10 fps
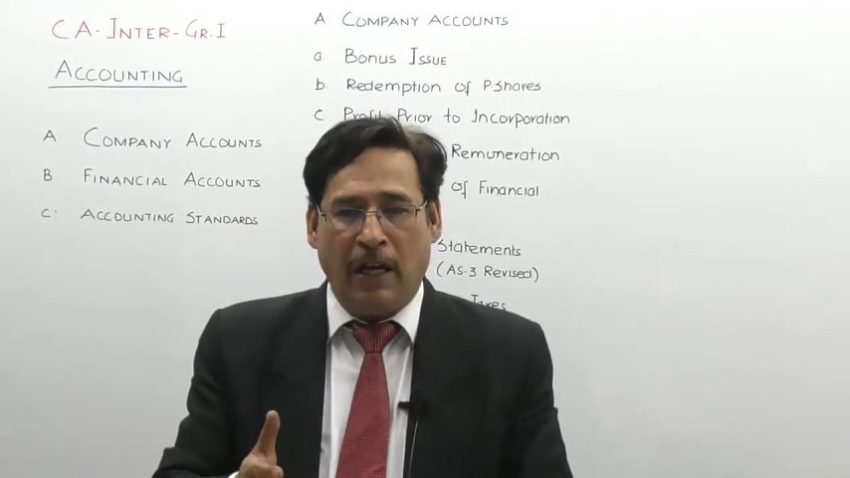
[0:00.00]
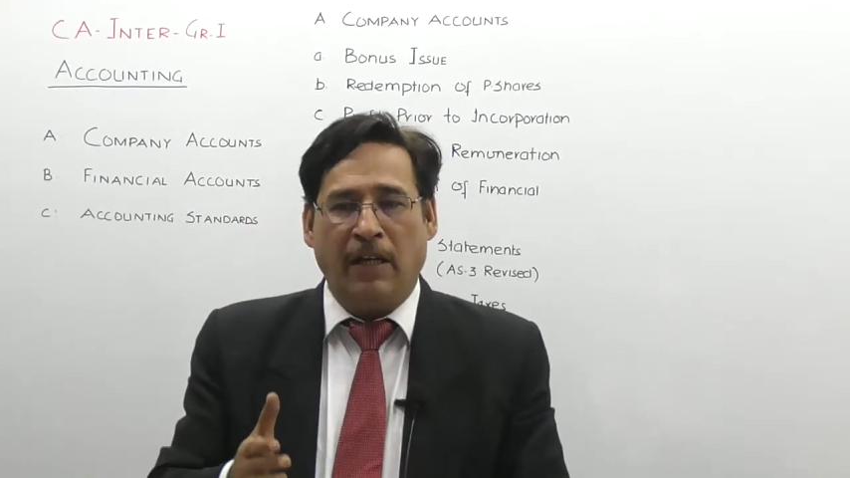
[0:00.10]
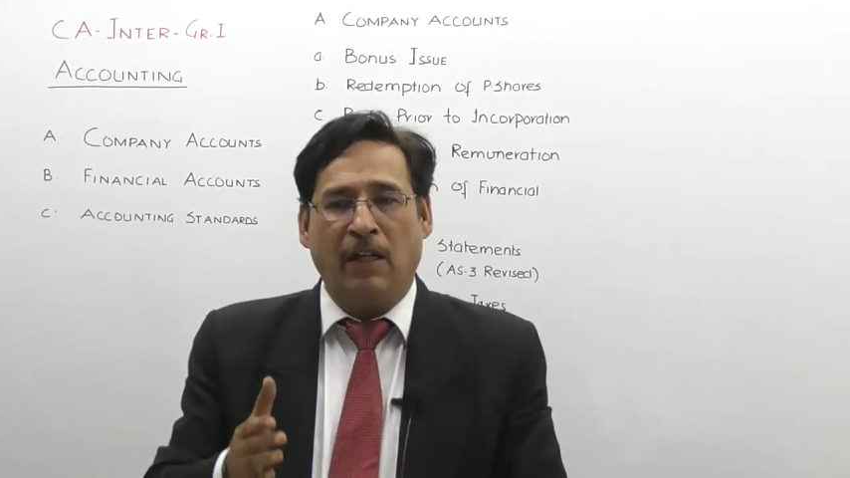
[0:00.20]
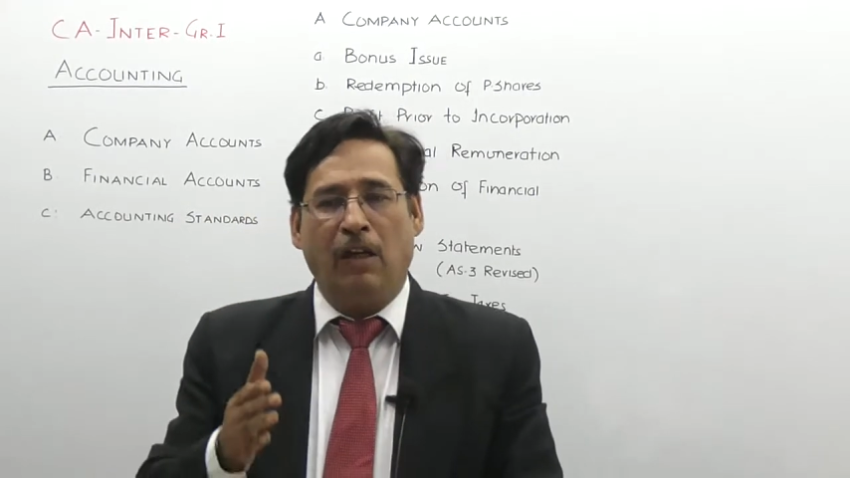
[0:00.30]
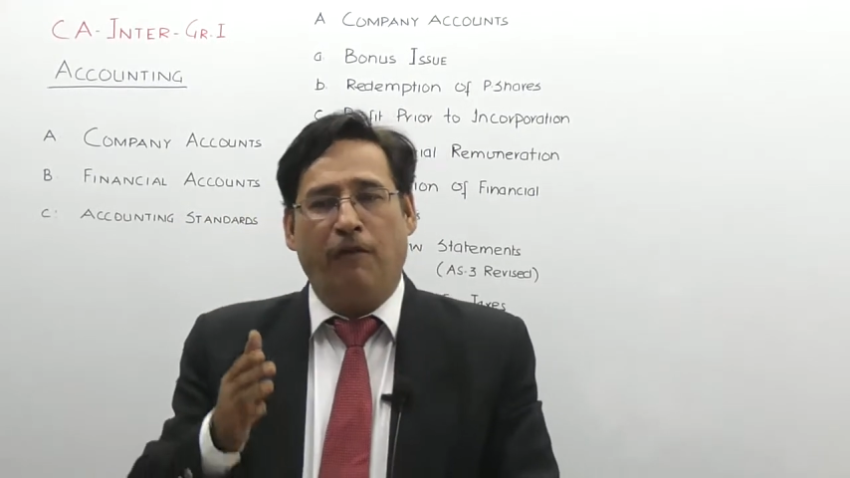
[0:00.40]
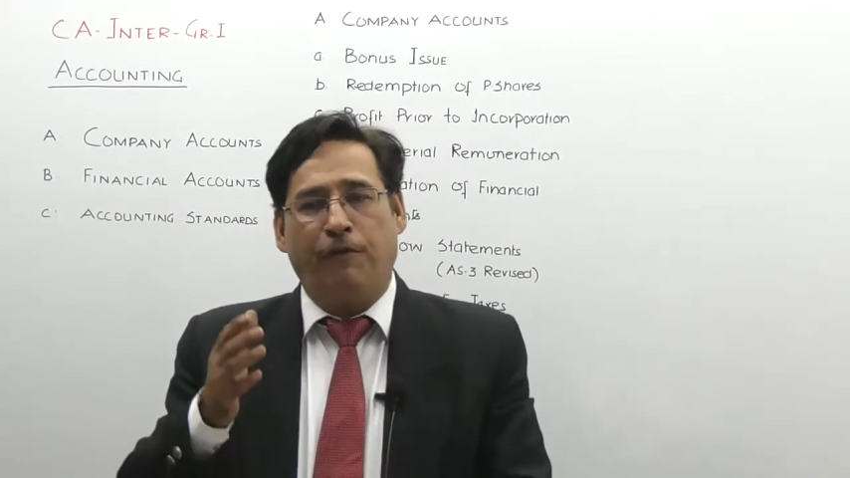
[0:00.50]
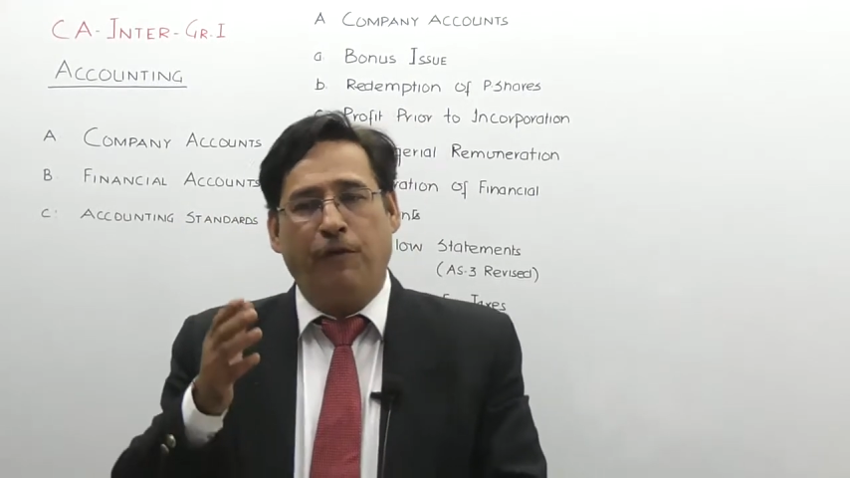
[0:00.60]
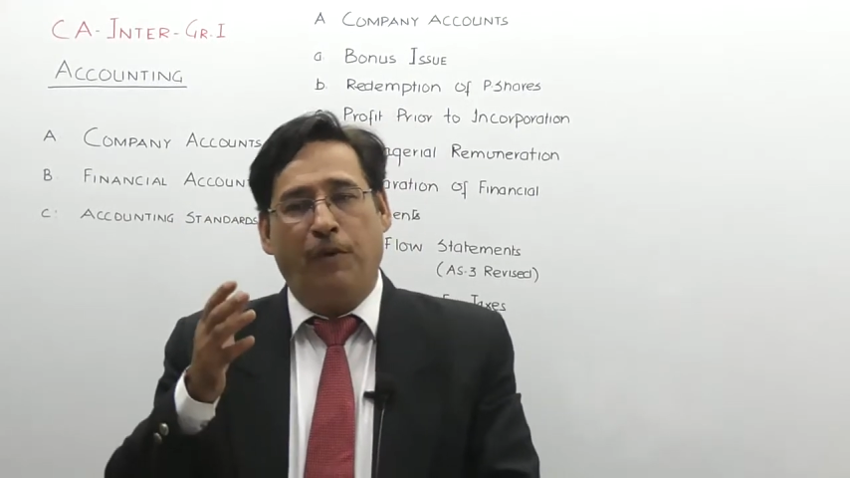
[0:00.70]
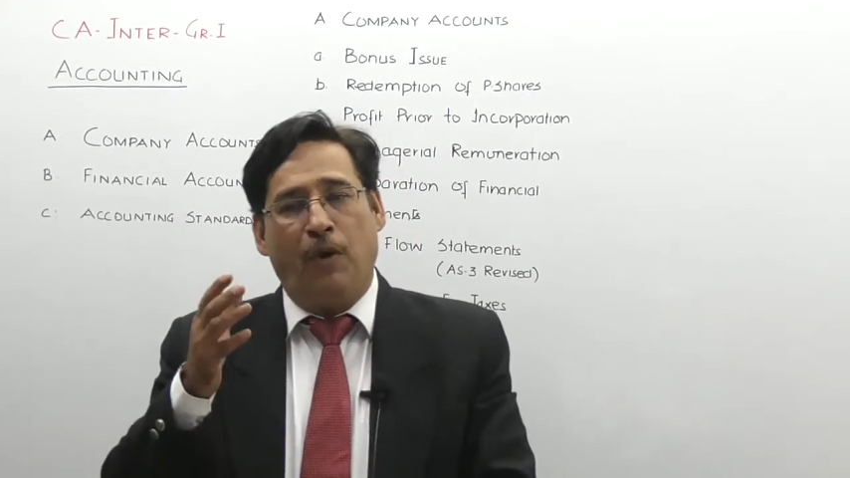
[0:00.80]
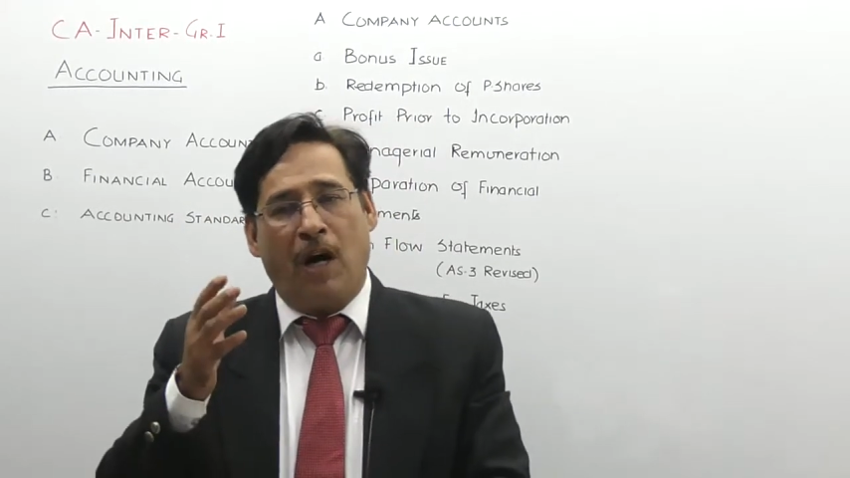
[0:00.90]
and if
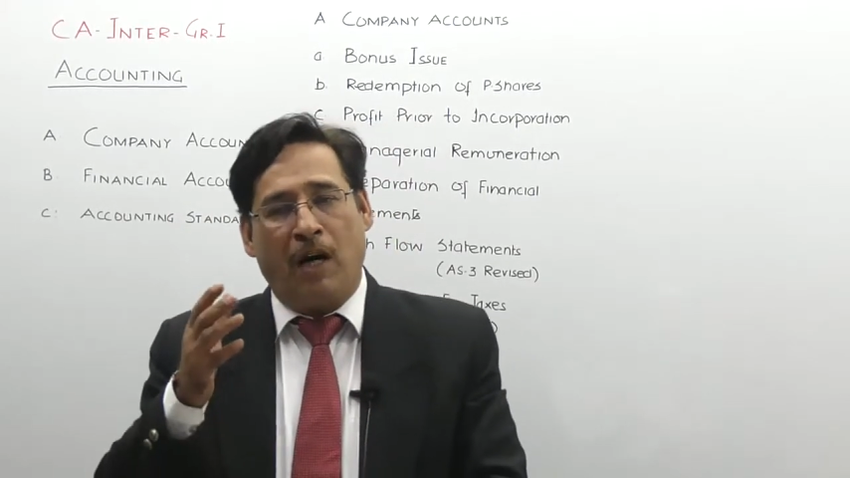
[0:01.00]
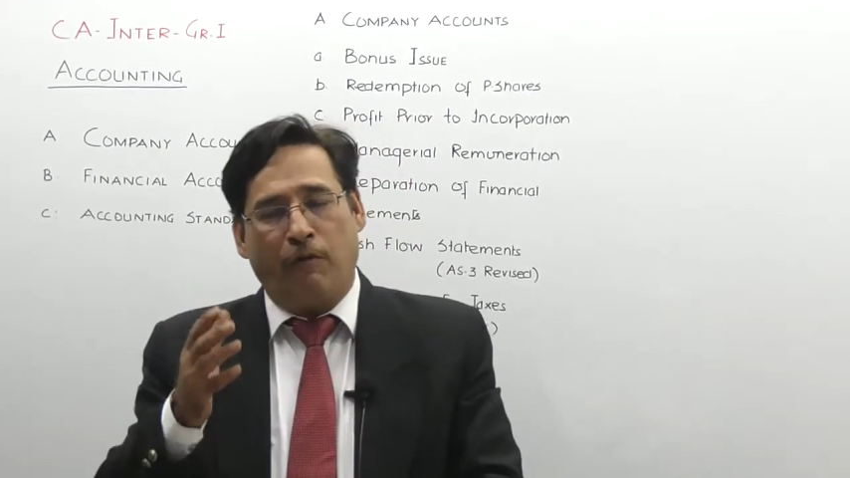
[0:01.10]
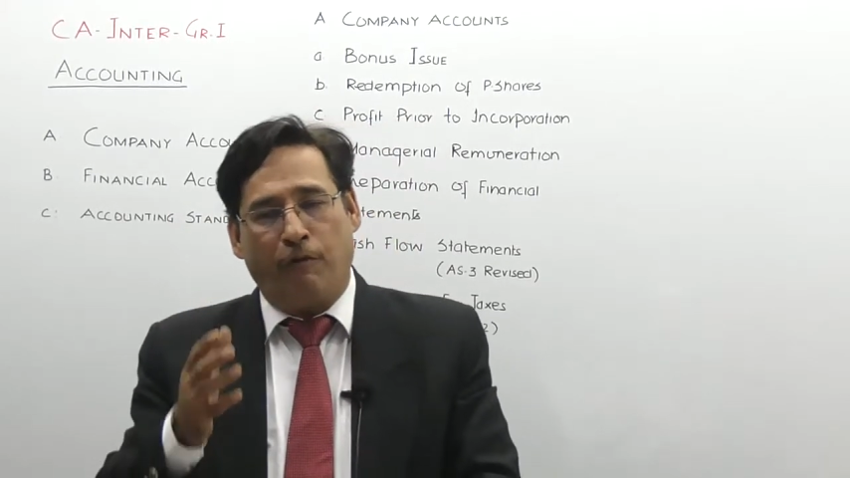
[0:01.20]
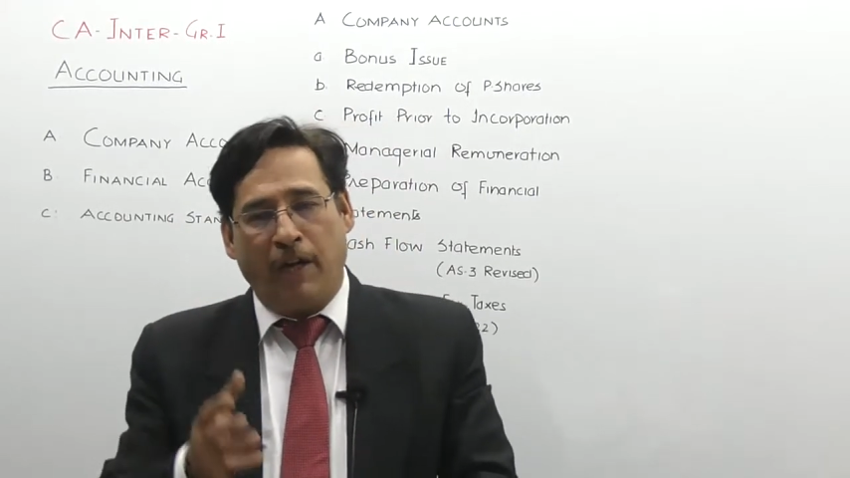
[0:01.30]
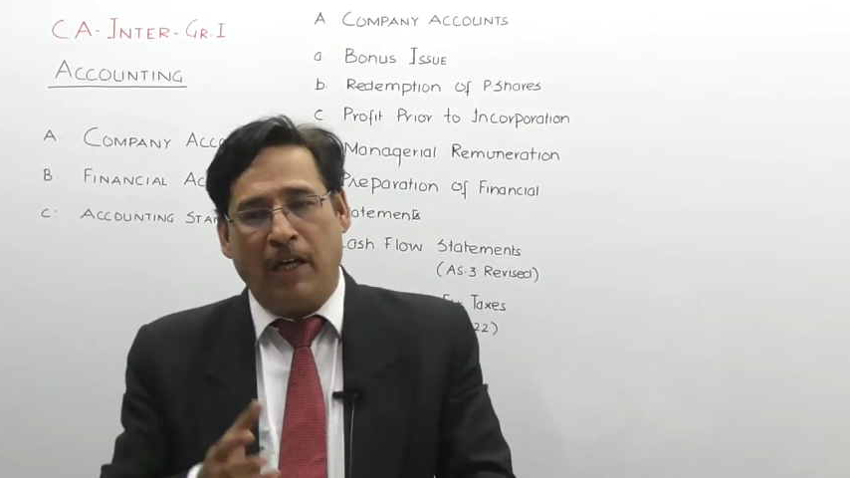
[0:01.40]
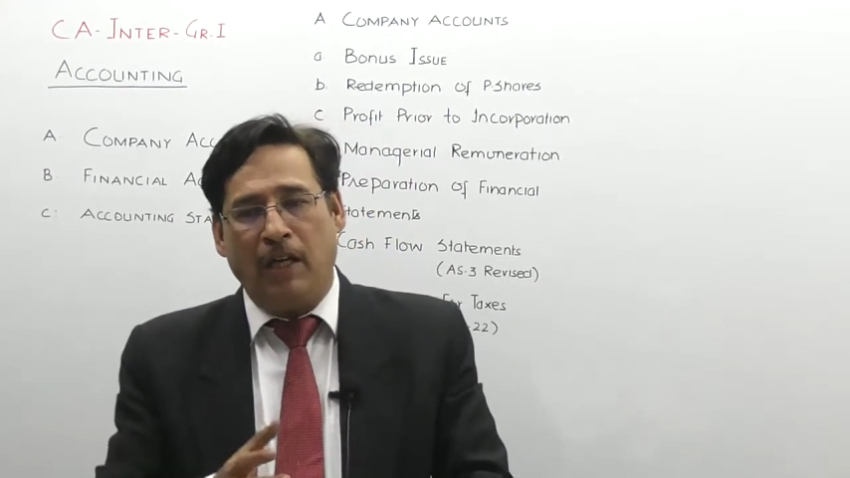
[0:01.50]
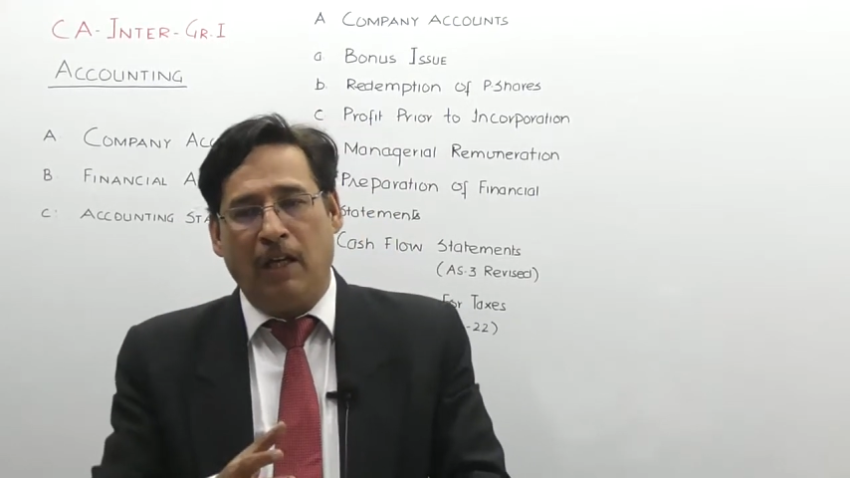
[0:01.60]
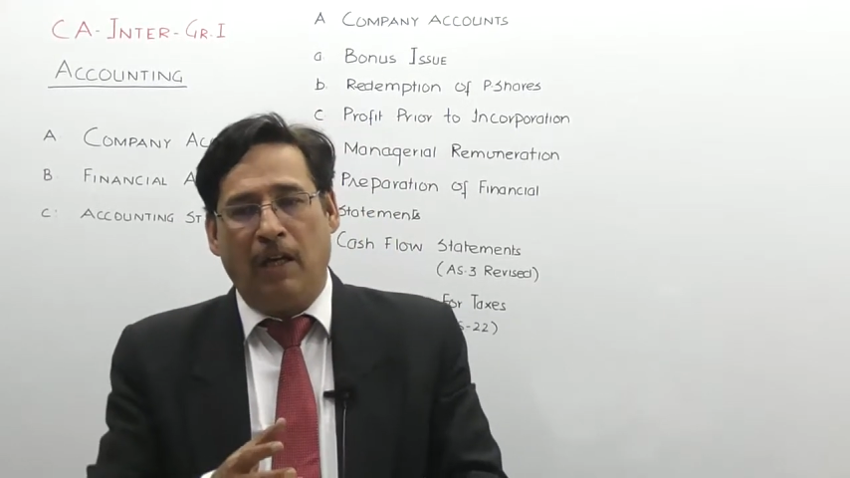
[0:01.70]
you are well